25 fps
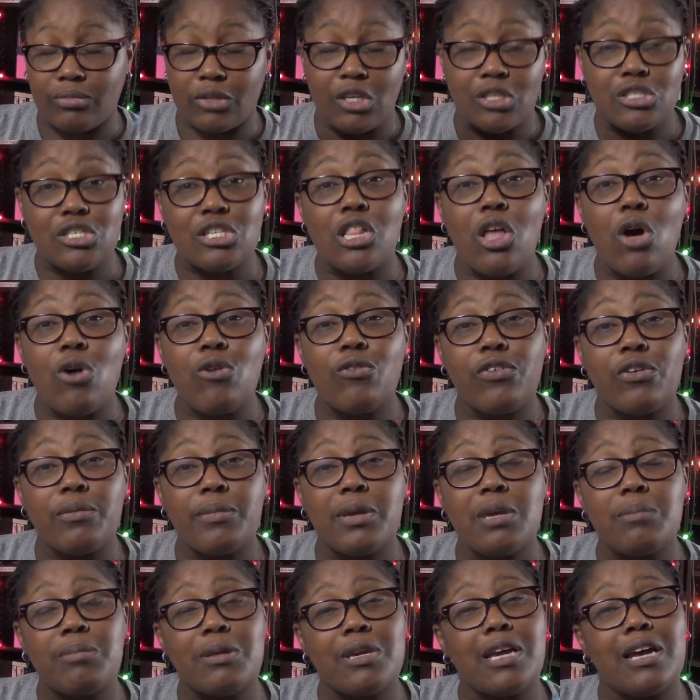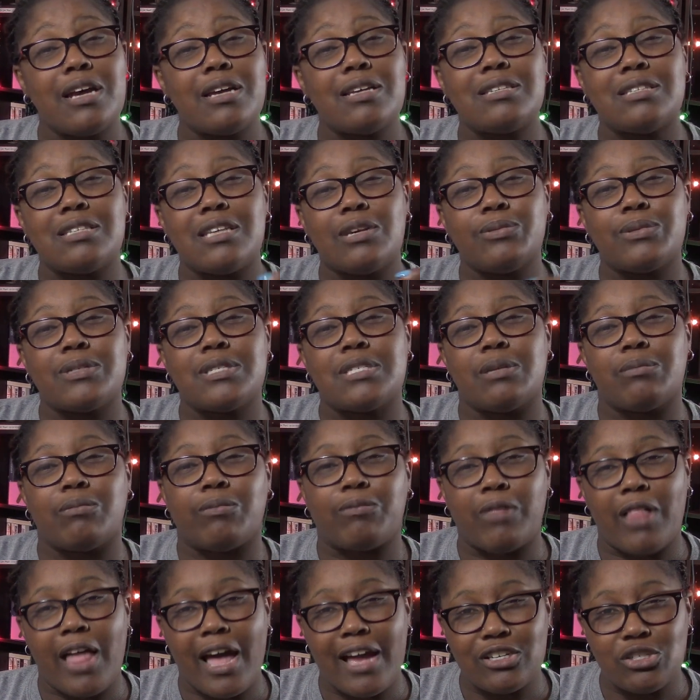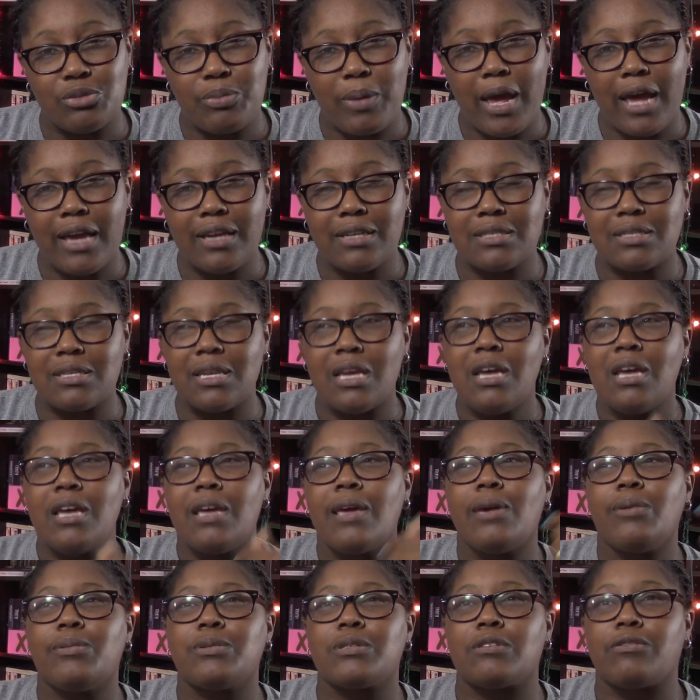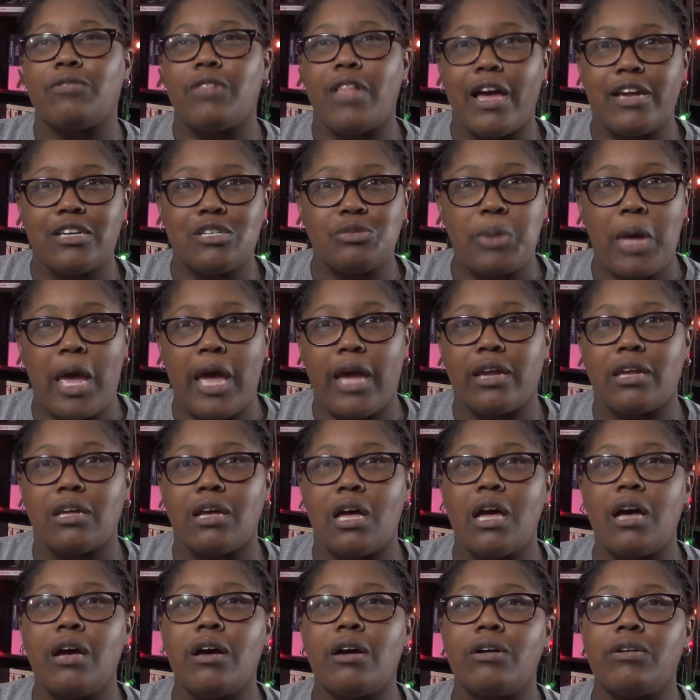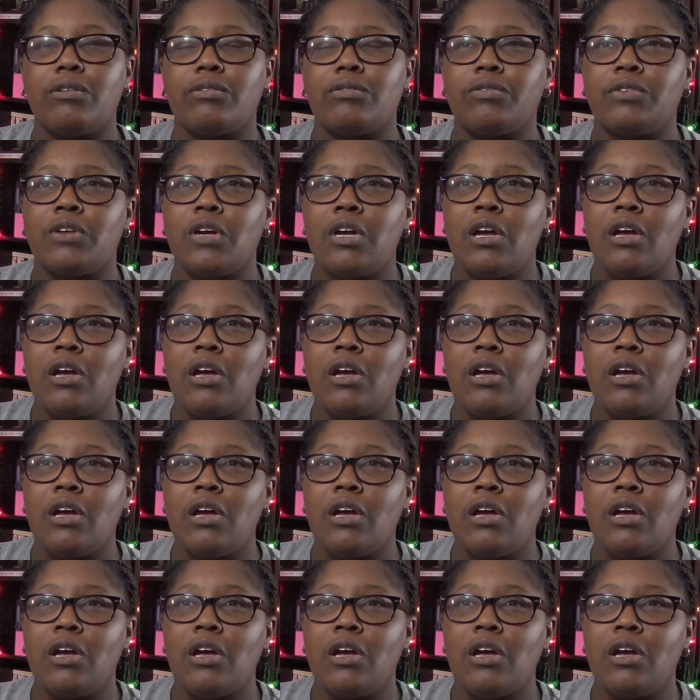slow for me because it was some flashbacks. It was a flashback of